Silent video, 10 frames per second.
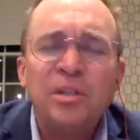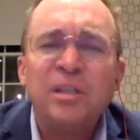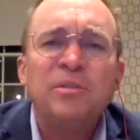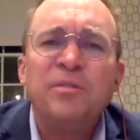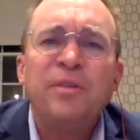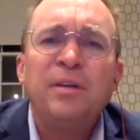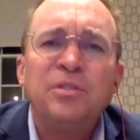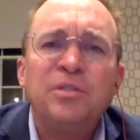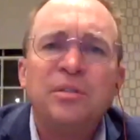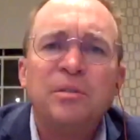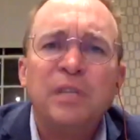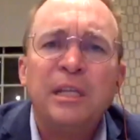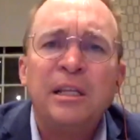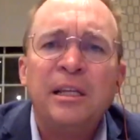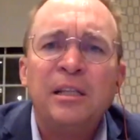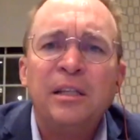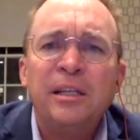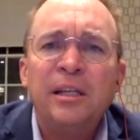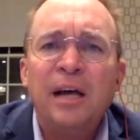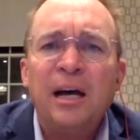I think it was a very in the, in the in
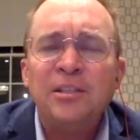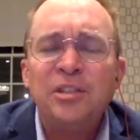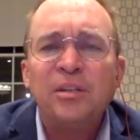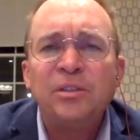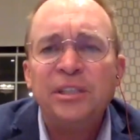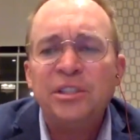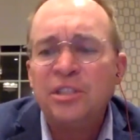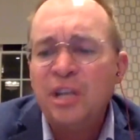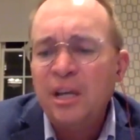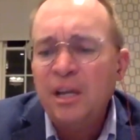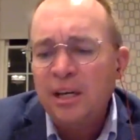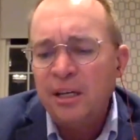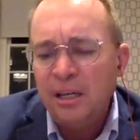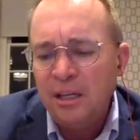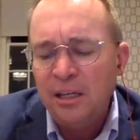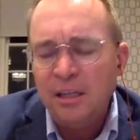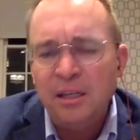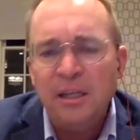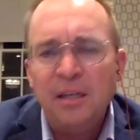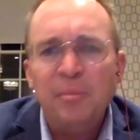the high single digits
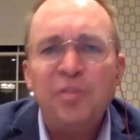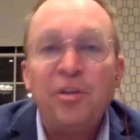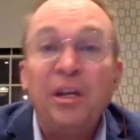in, in Michigan.